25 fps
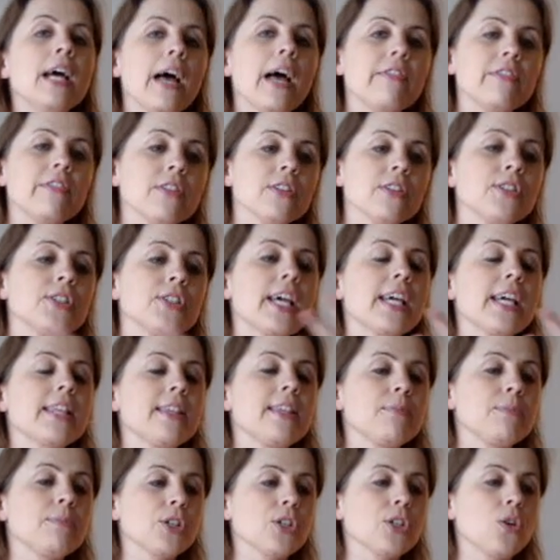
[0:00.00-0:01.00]
and then they'll take
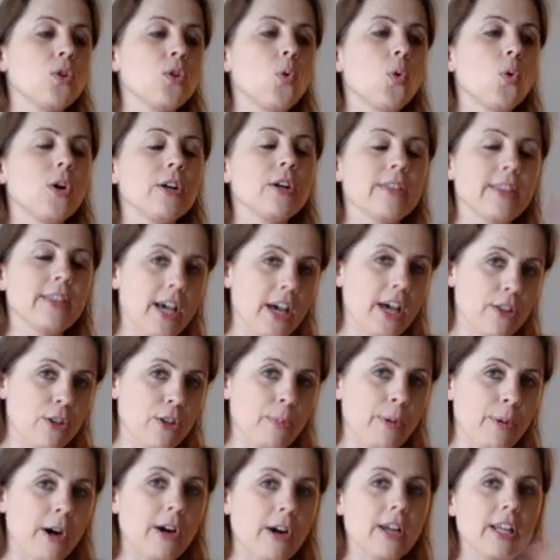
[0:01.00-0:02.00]
them to court, the
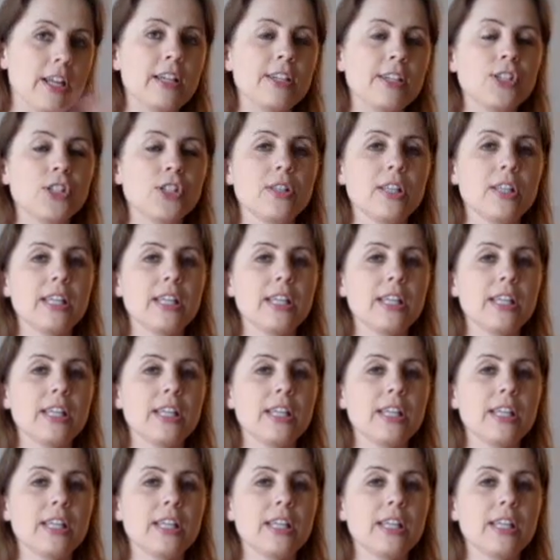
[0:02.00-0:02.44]
other party to